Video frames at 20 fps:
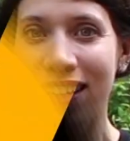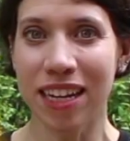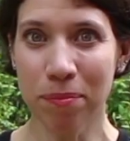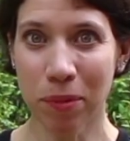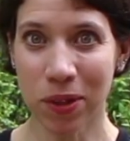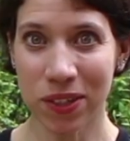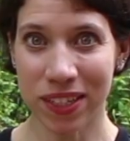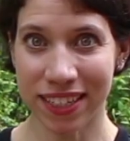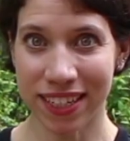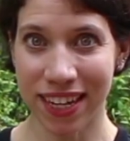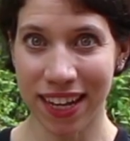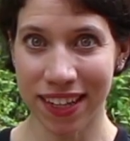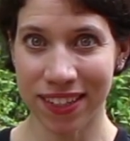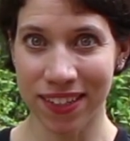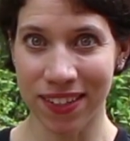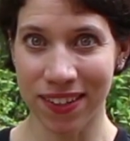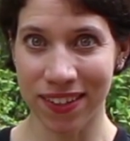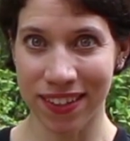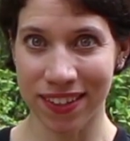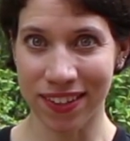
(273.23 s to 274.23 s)
Need more
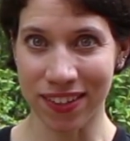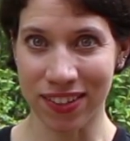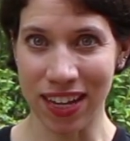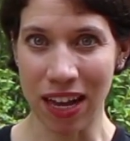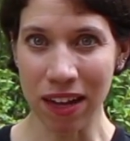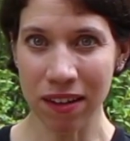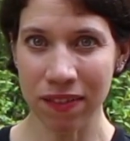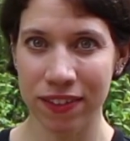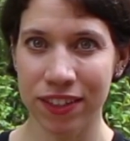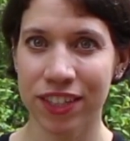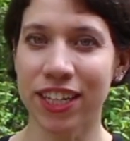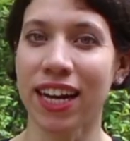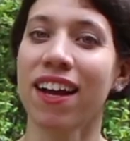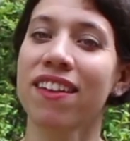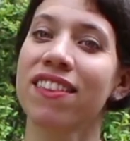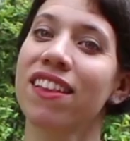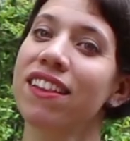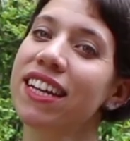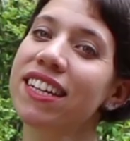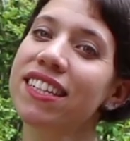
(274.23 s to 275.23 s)
details to do this yourself? Check
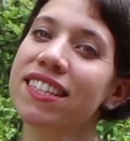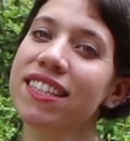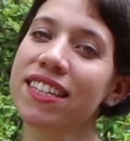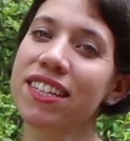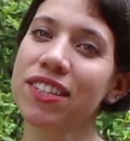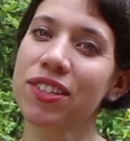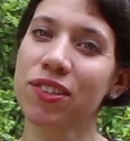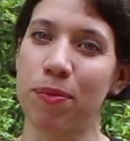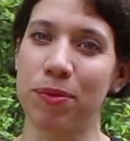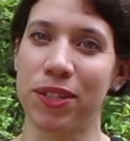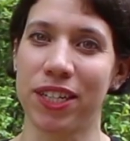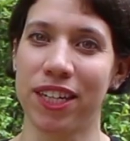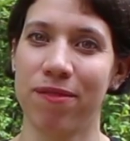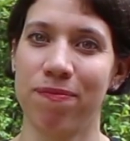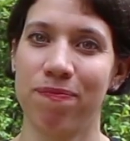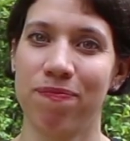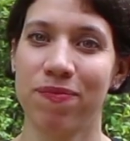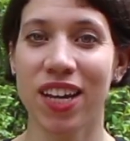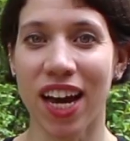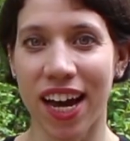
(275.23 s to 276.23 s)
out the links in the
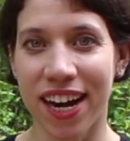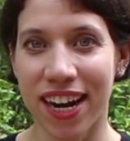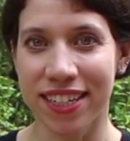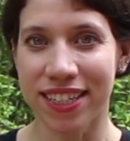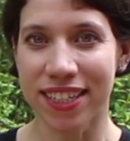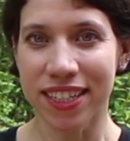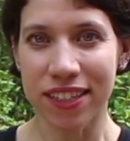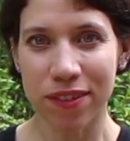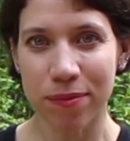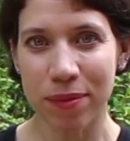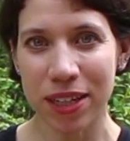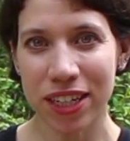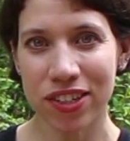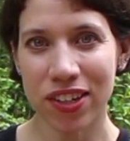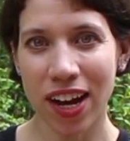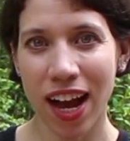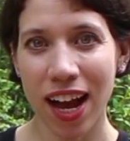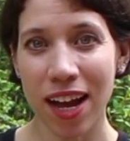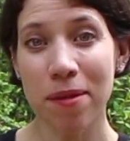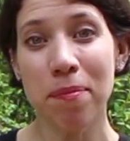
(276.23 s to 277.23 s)
description. Got ideas for me to
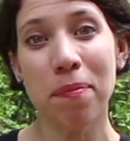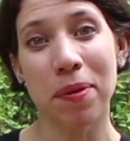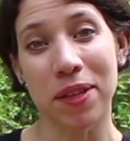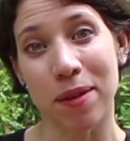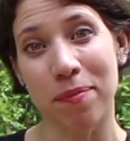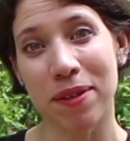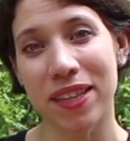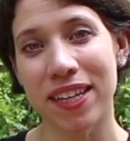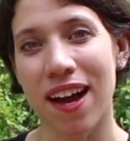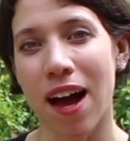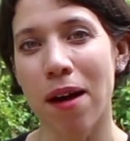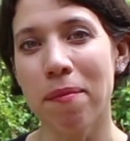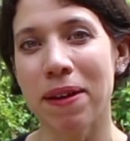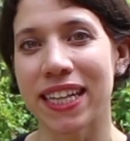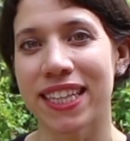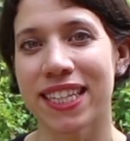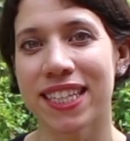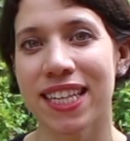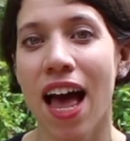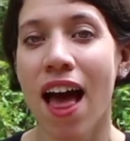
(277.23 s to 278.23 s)
try? Put them in the
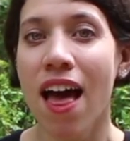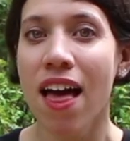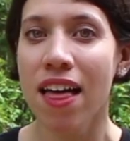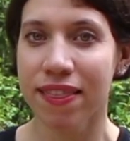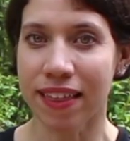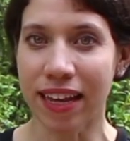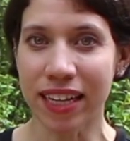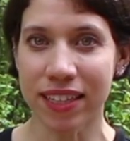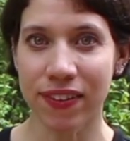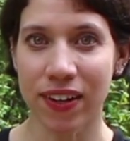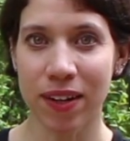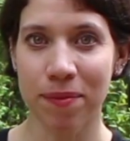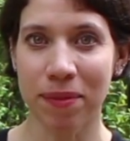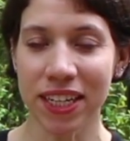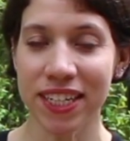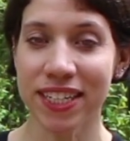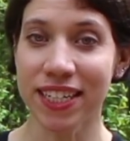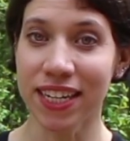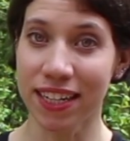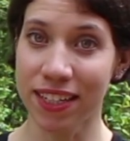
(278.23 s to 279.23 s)
comments. Thanks very
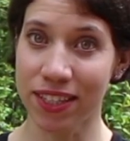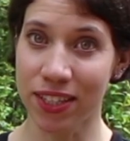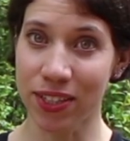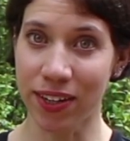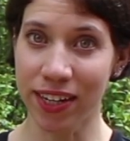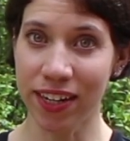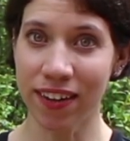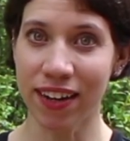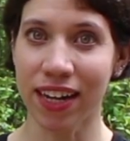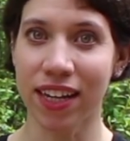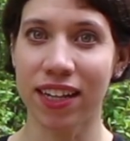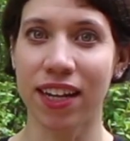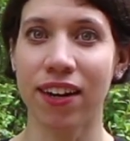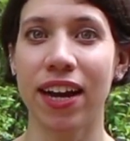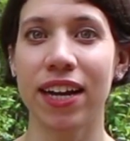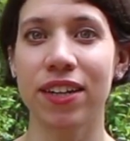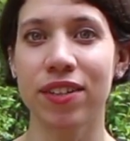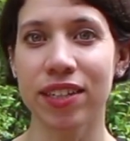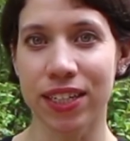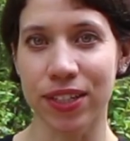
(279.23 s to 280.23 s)
much to Iain Sawyer and
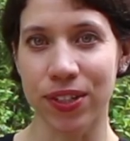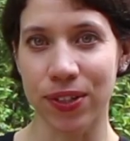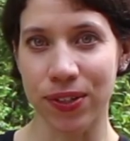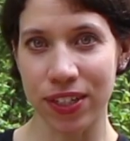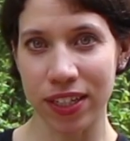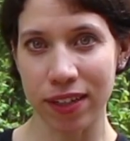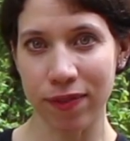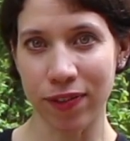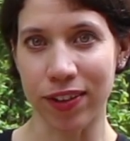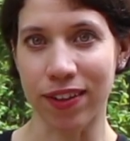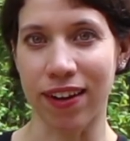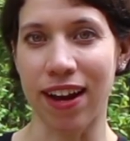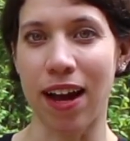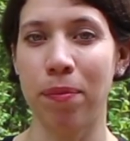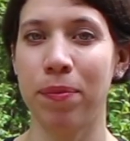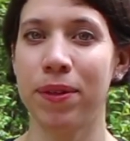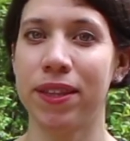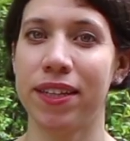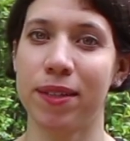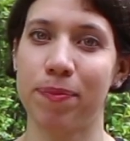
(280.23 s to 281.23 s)
Claire Adrian Tucci for their
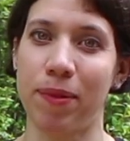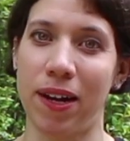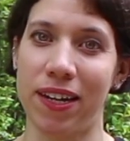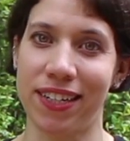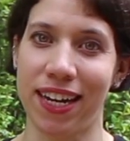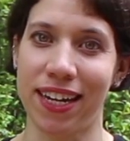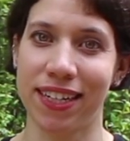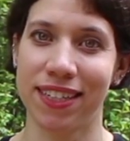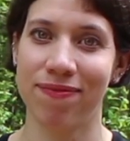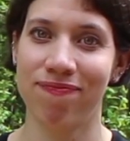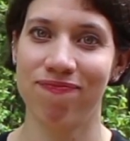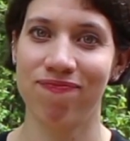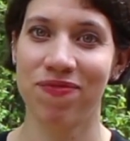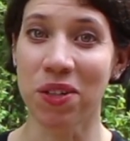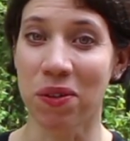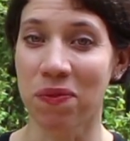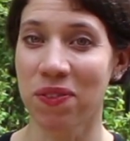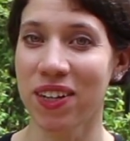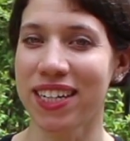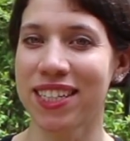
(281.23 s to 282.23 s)
help with this project.
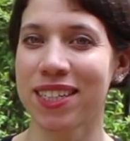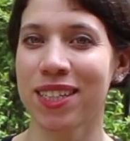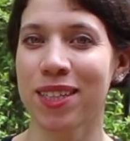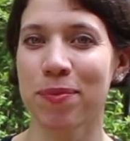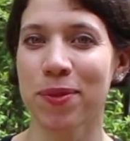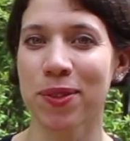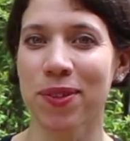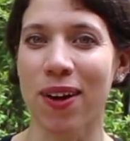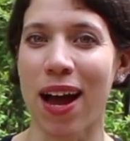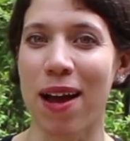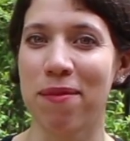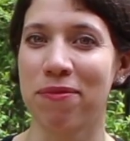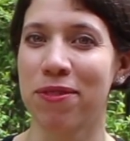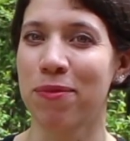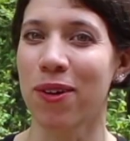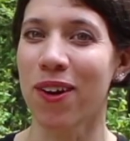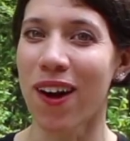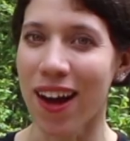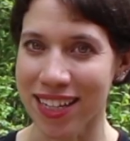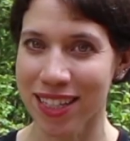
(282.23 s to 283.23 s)
Don't forget to subscribe
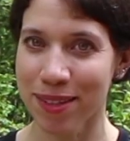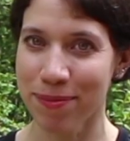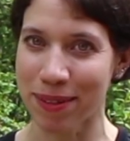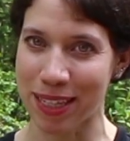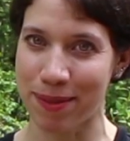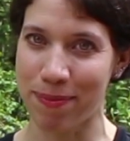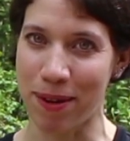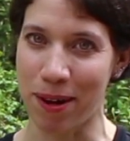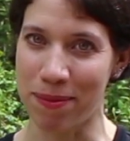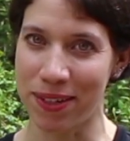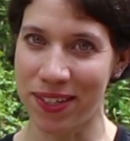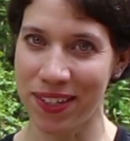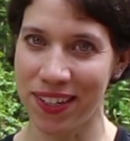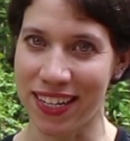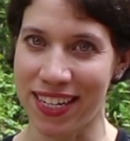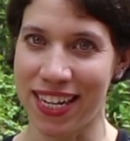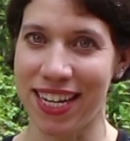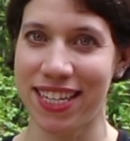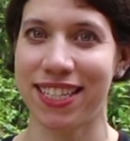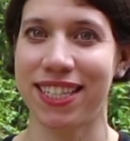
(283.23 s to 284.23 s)
for more awesome experimental
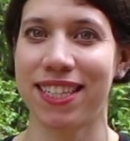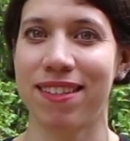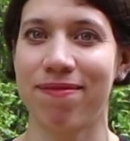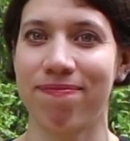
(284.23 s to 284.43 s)
goodness.